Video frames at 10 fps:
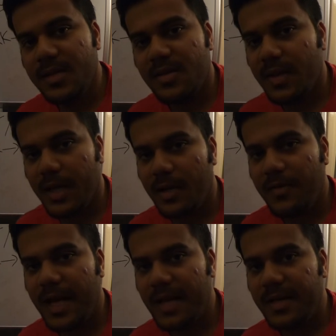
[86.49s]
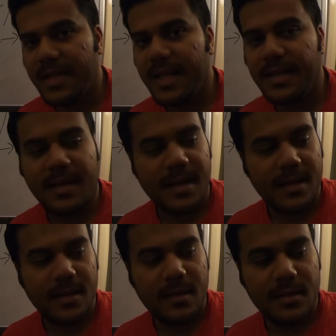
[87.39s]
so you cannot violate that.
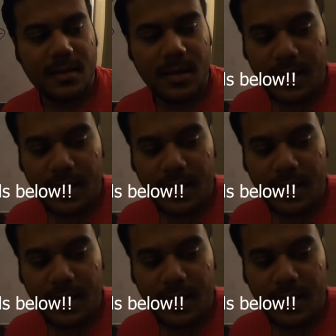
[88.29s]
And